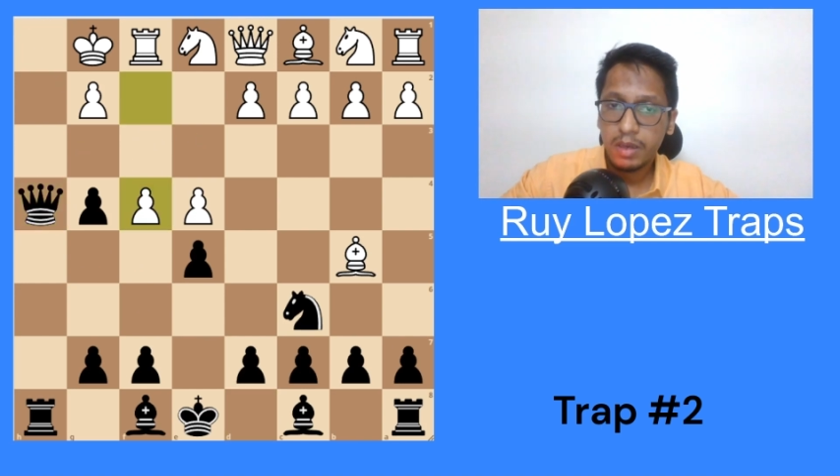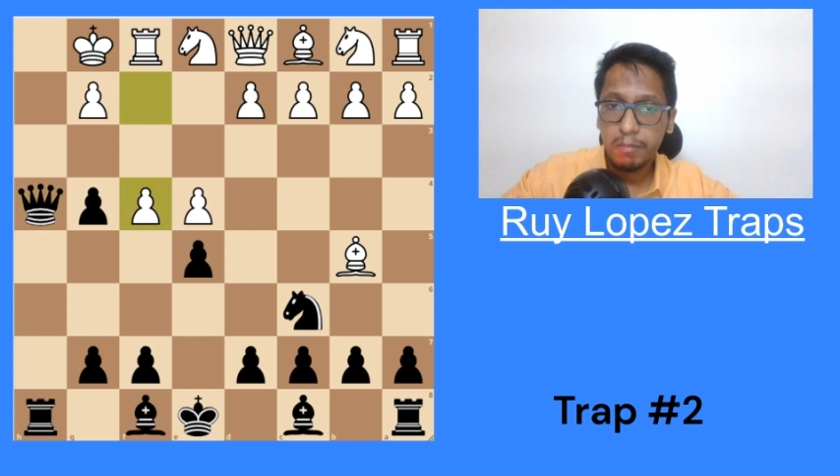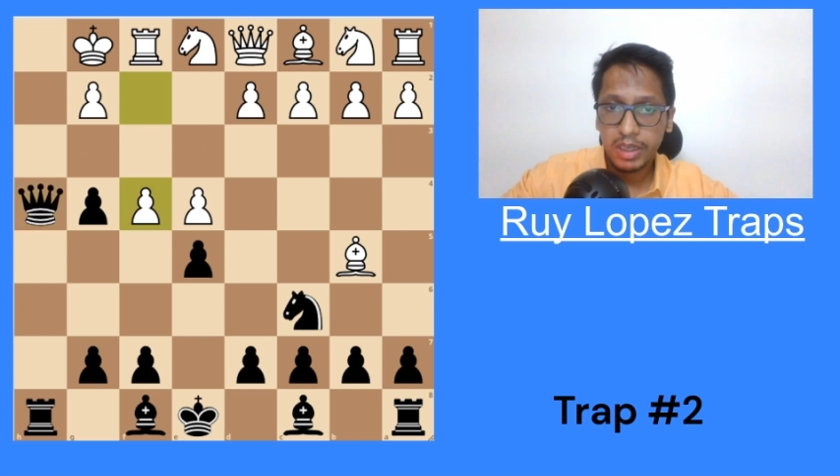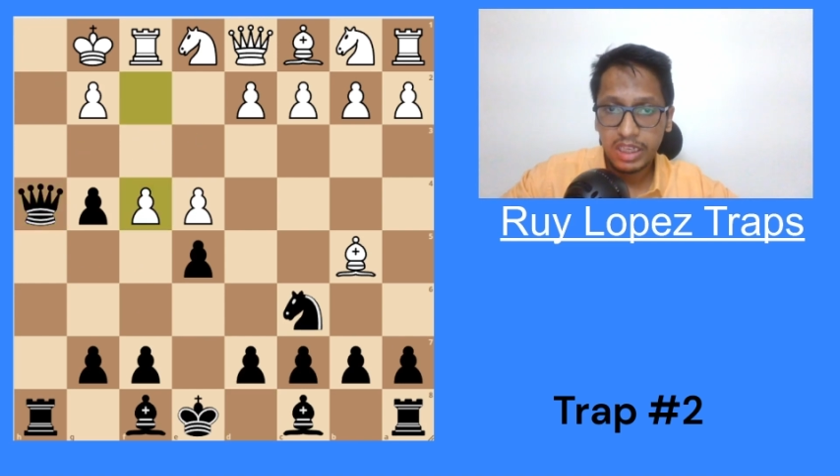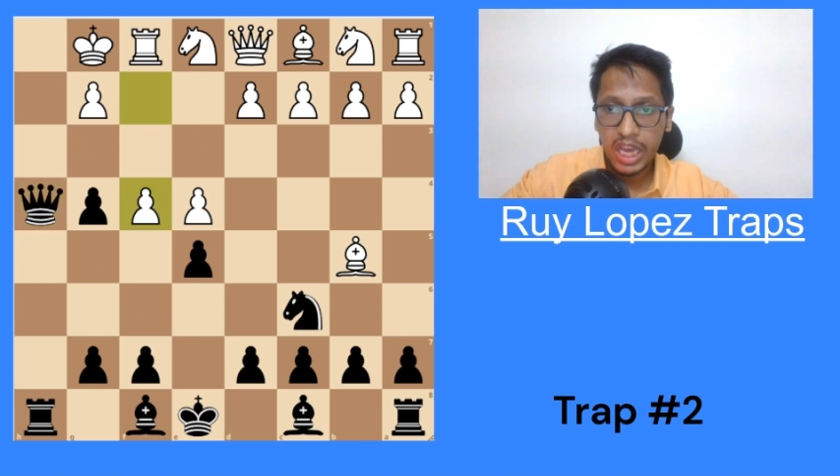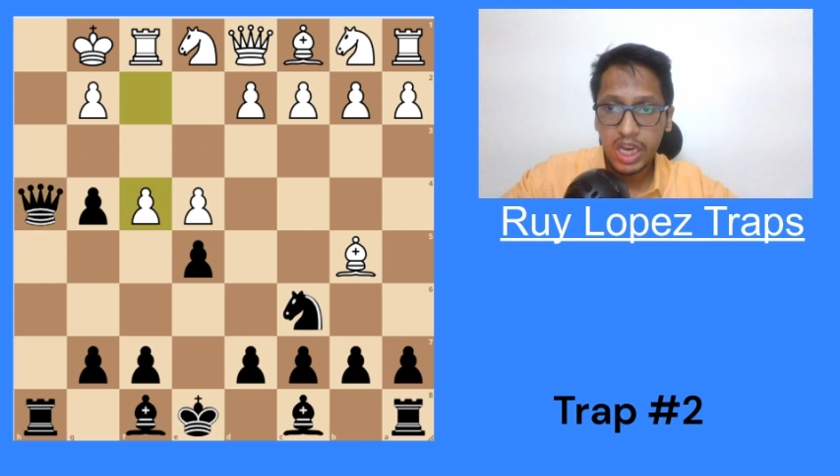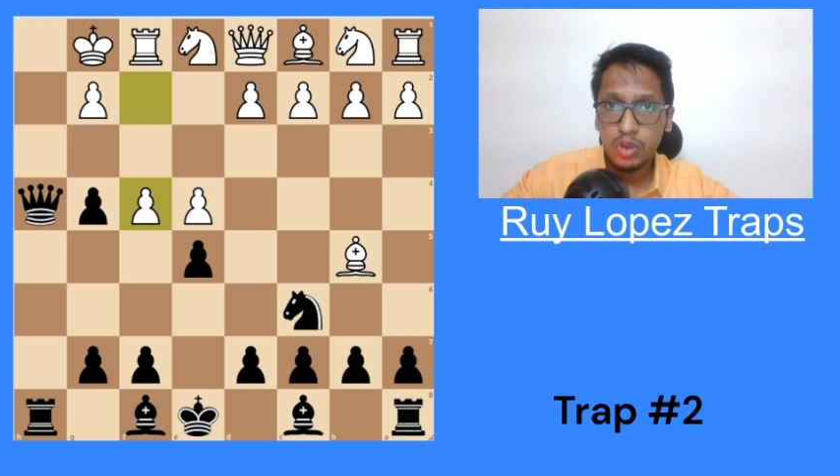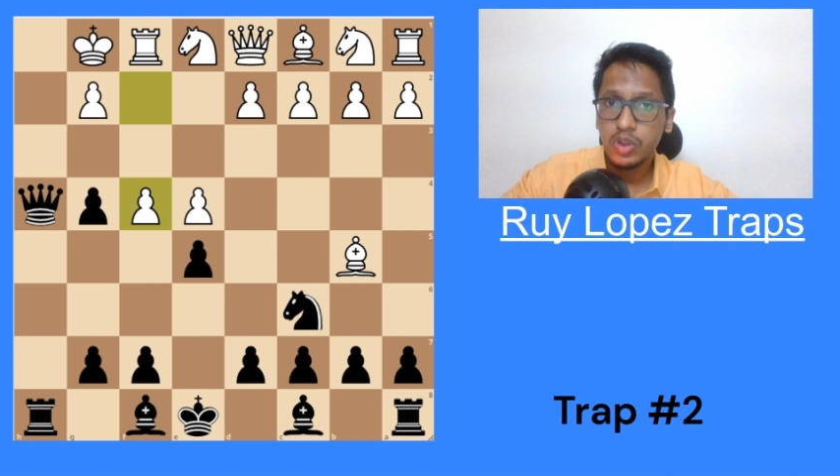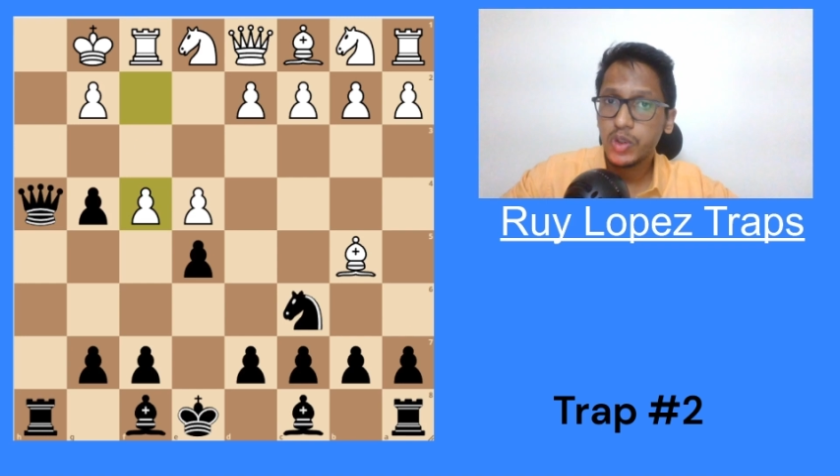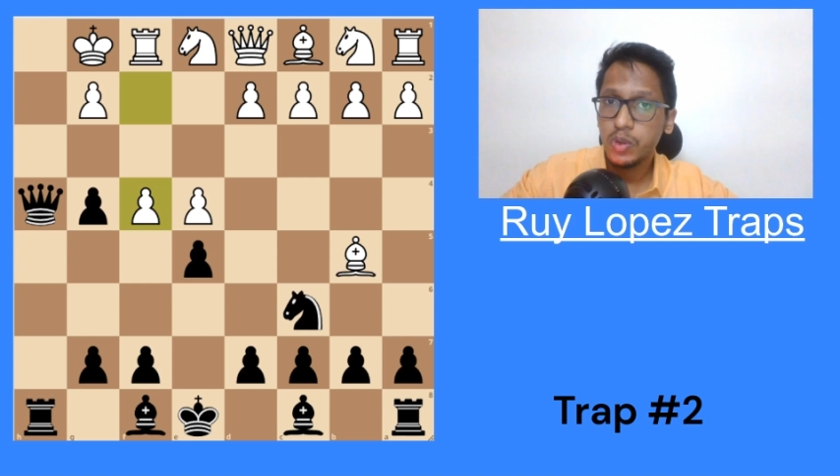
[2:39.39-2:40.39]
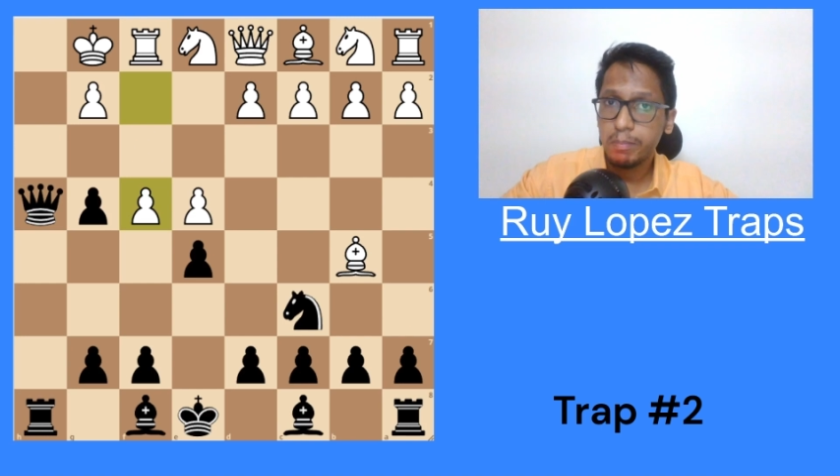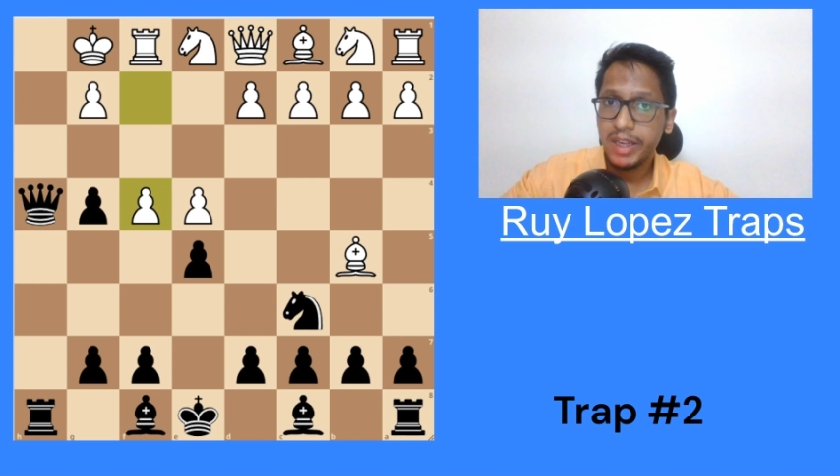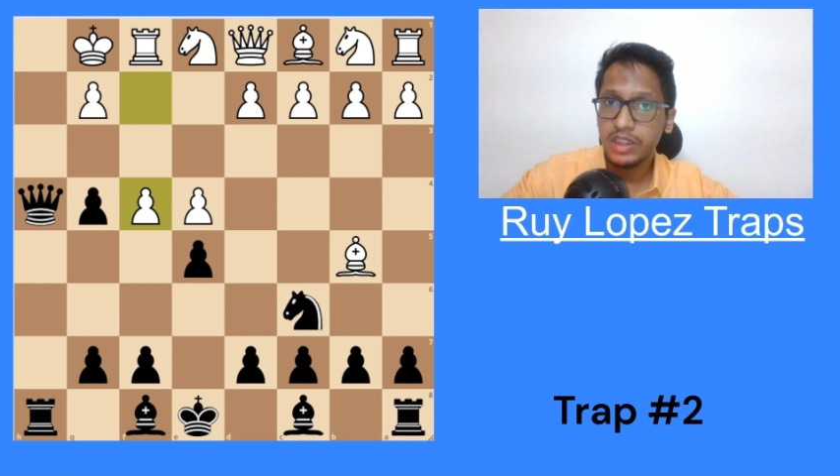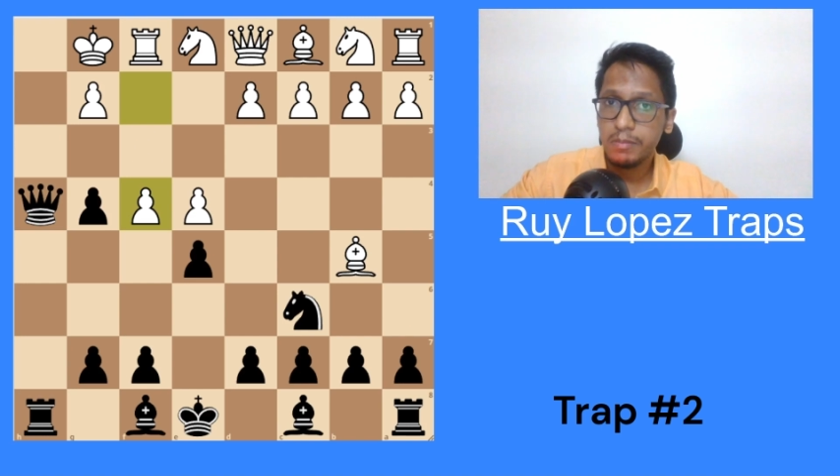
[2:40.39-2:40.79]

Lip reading: But now you play the